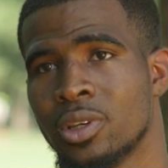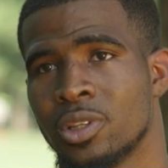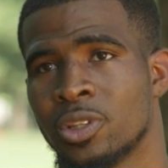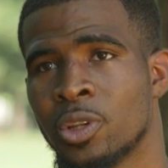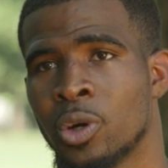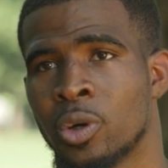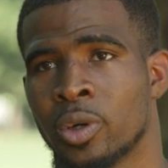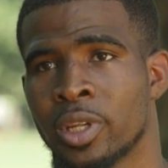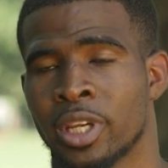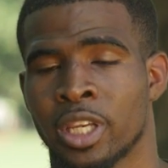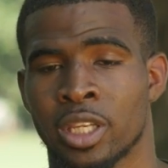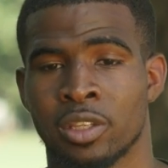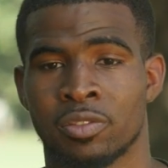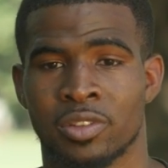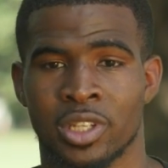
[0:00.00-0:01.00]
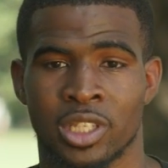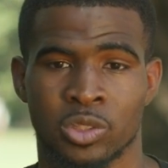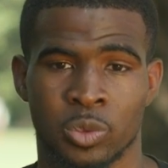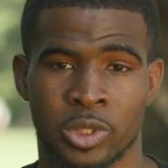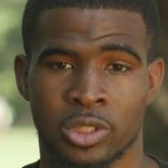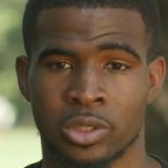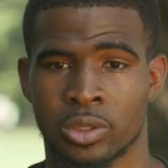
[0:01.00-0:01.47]
Even that's
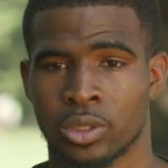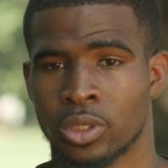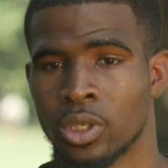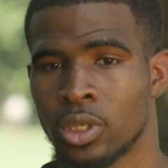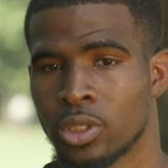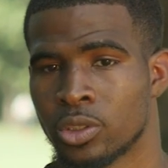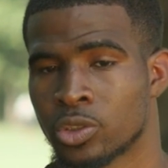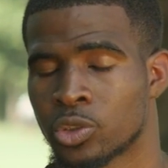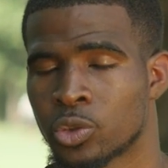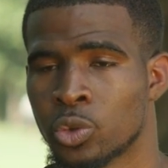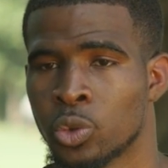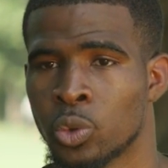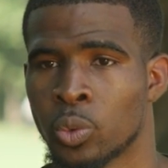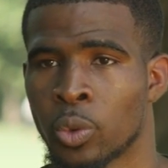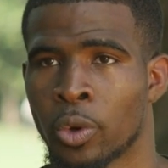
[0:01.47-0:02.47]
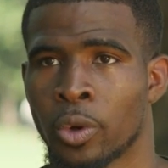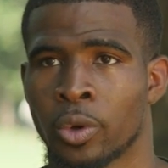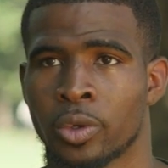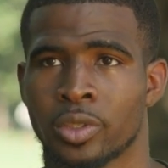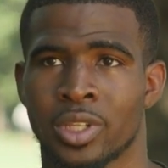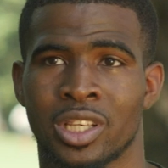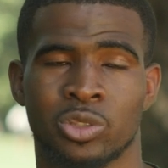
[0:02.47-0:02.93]
with your
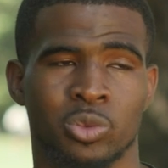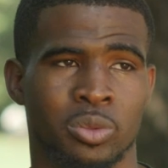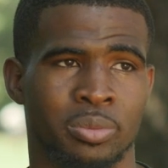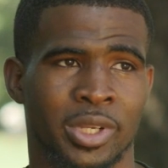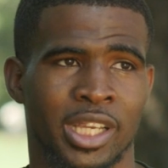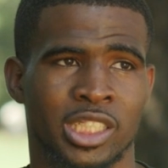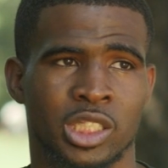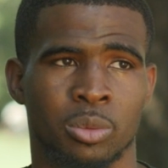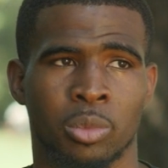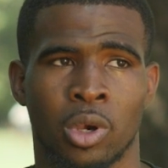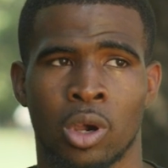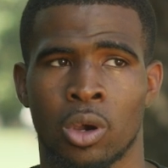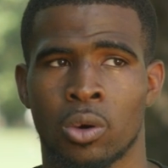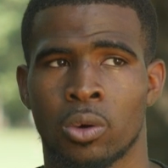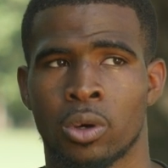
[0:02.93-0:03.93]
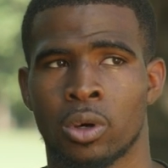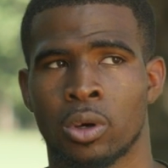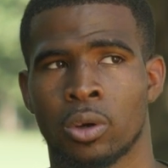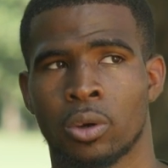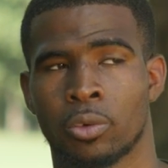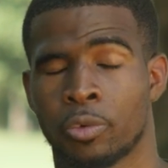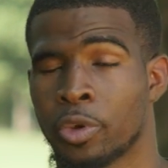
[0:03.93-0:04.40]
schoolwork, that's with basketball
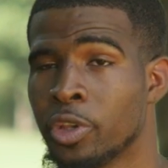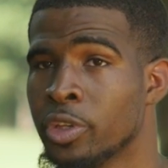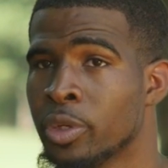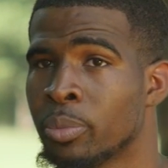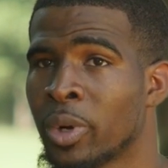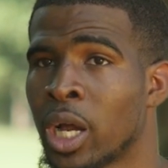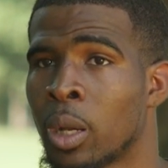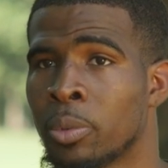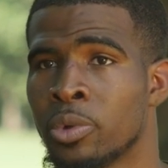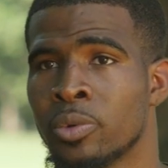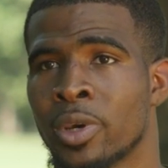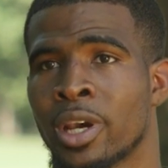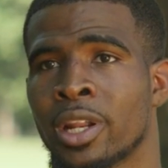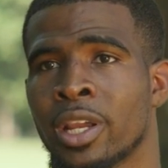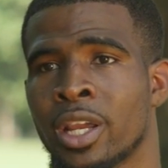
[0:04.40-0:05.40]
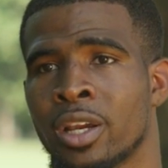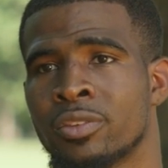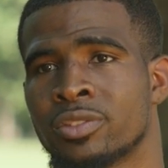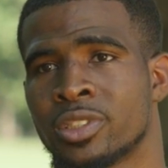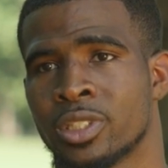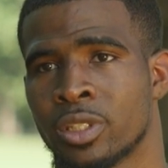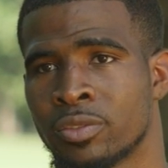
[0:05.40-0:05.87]
or reading your Bible. You got to
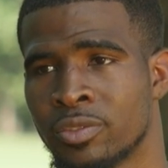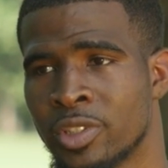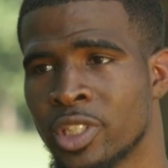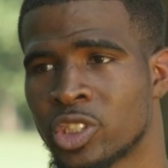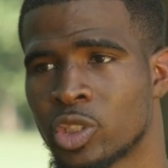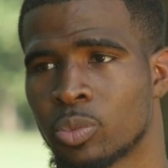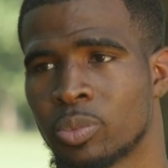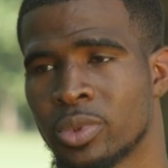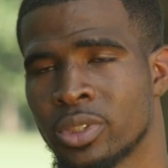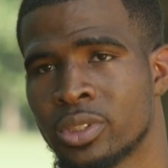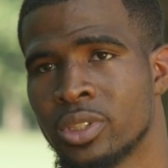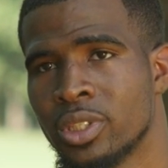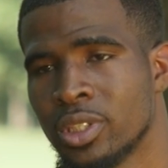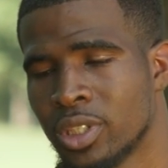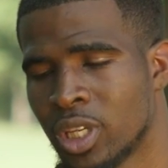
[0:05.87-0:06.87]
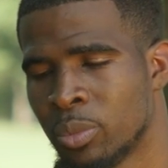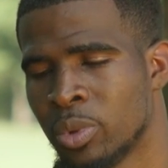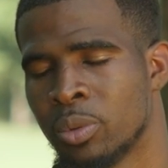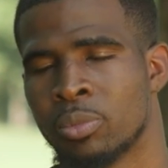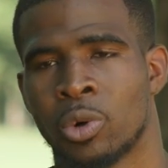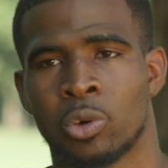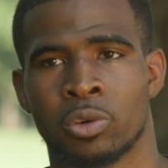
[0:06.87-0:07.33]
have self-discipline and
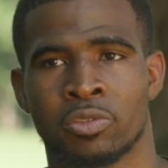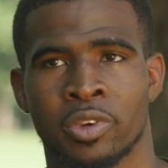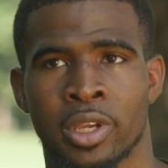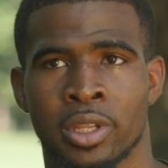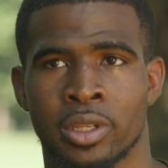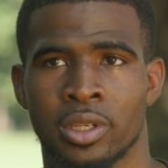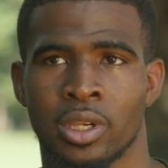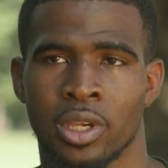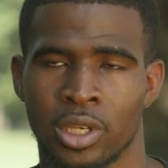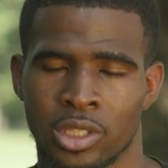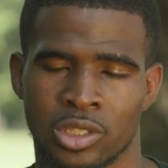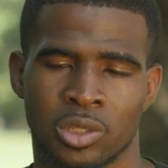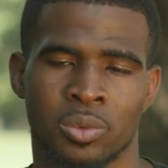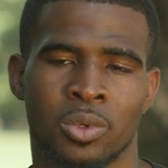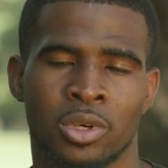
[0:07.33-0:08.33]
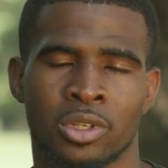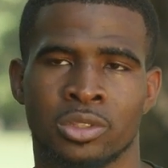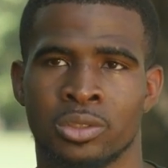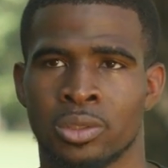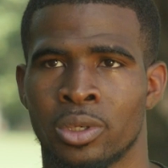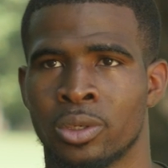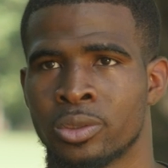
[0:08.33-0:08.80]
be motivated to
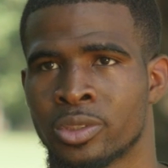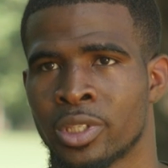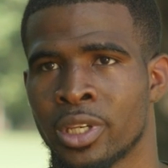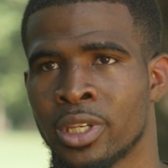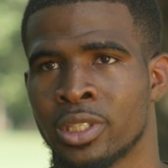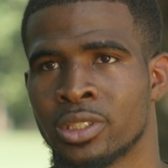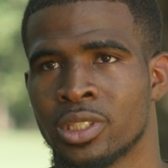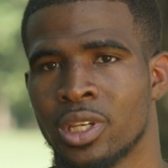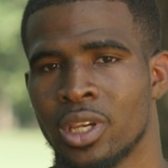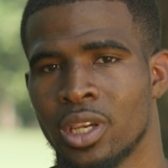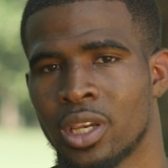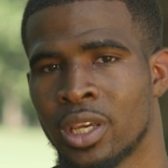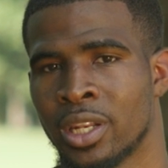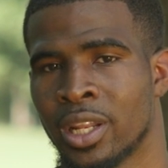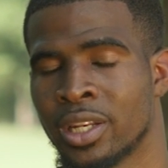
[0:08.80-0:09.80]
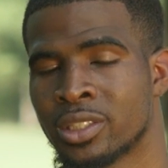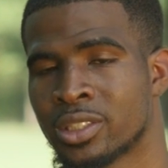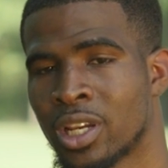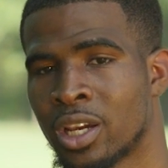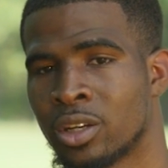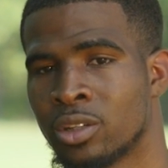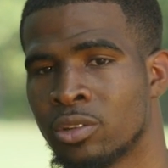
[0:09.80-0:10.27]
want to do those things. And that is
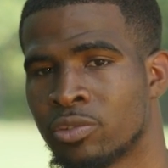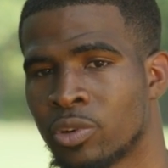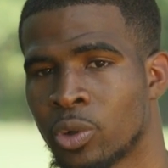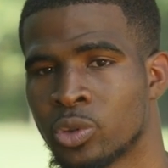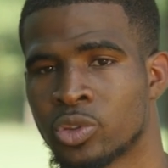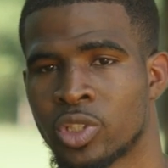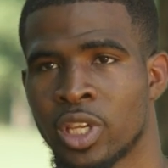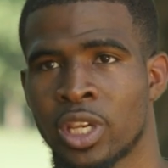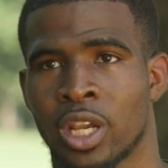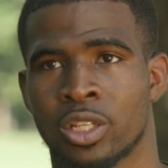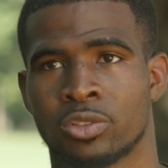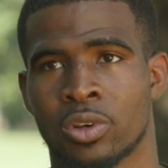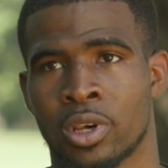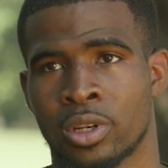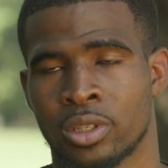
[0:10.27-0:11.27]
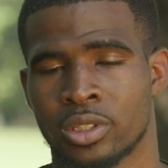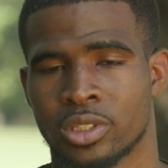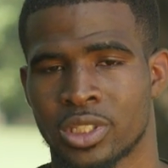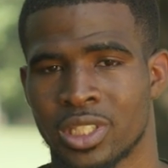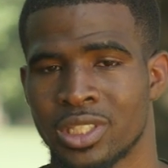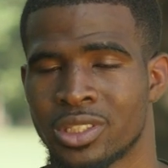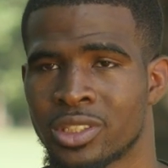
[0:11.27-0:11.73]
kind of the first thing I try to
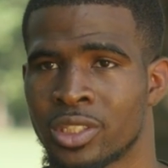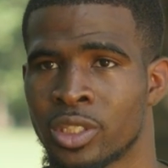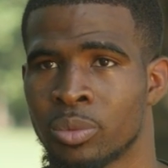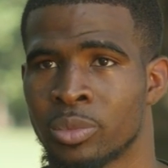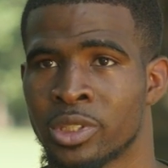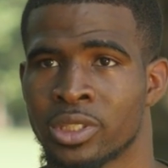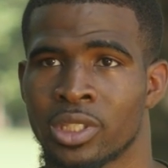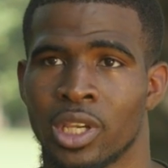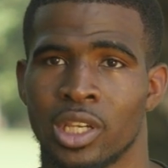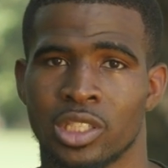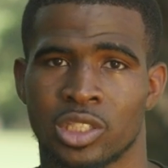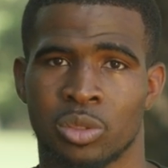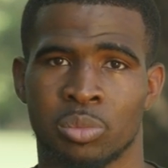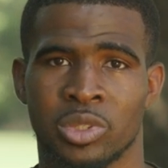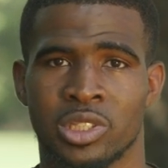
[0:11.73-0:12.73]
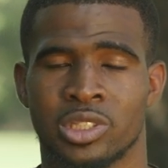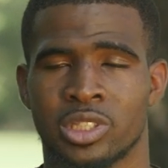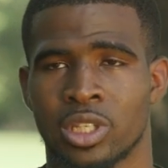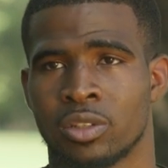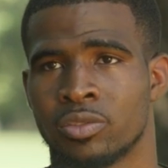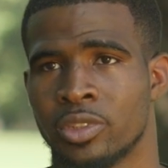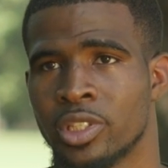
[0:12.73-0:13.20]
teach them is to be
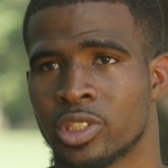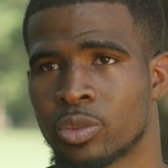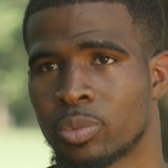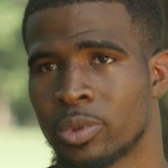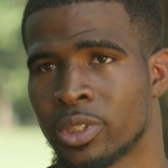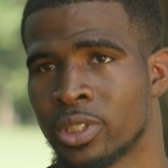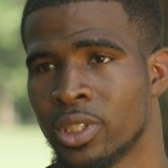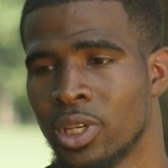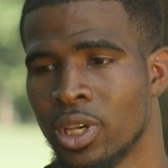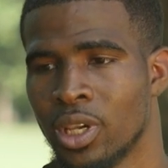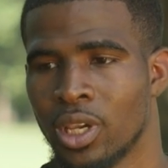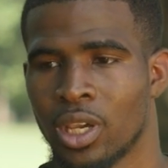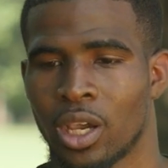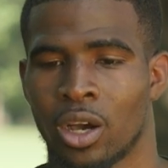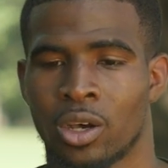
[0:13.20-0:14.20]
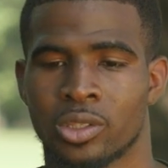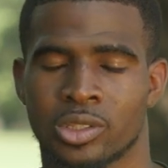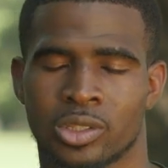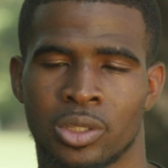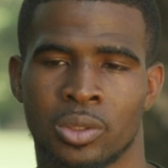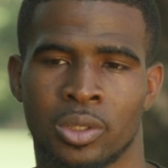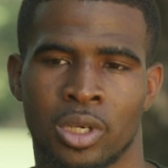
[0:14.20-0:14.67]
self-disciplined.
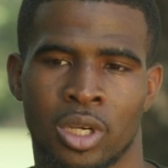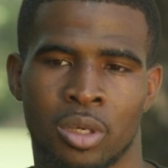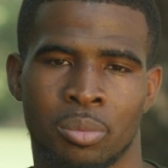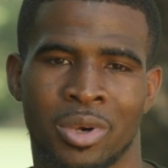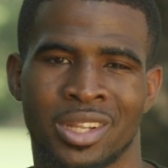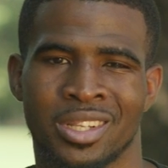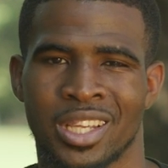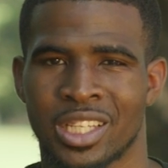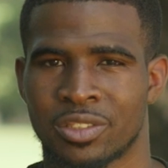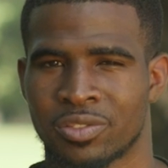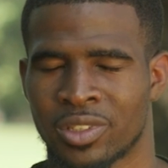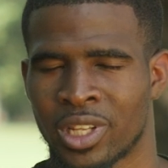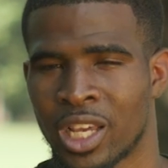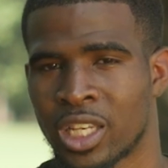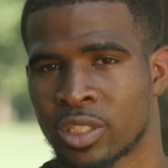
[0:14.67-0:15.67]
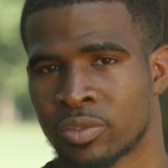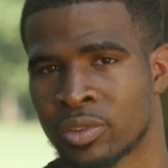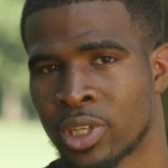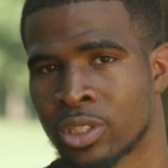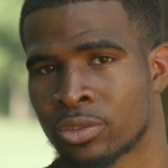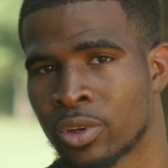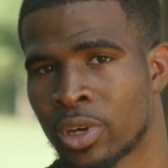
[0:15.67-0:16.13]
Also, my next
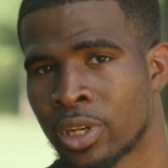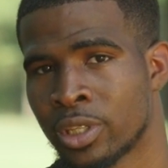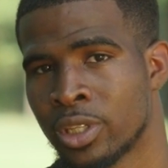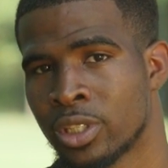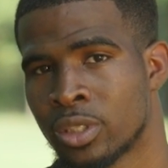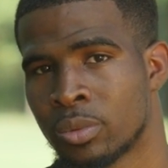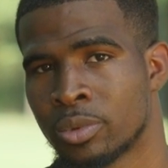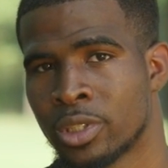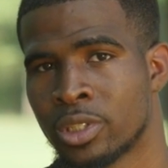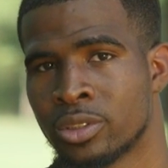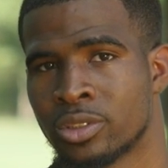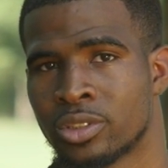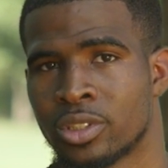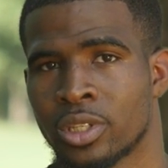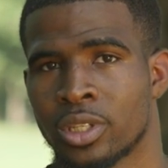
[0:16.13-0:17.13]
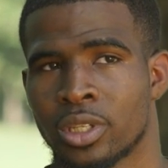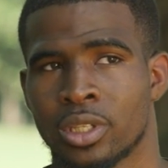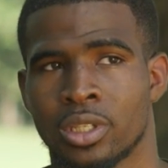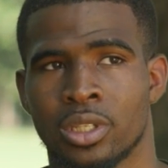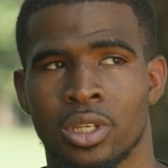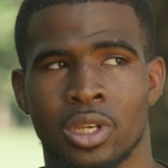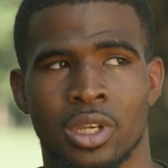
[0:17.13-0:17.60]
philosophy I try to get them to
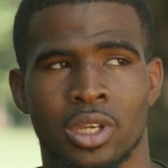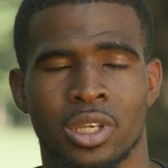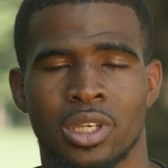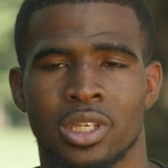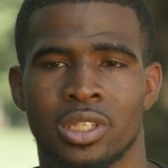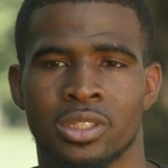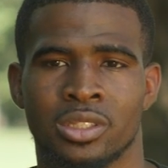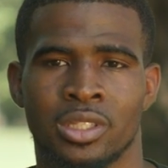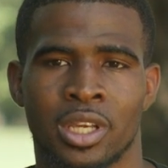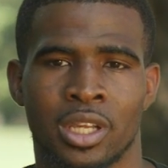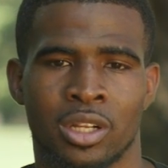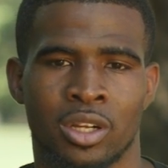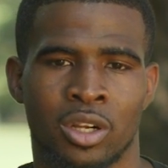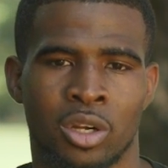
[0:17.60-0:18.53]
understand is that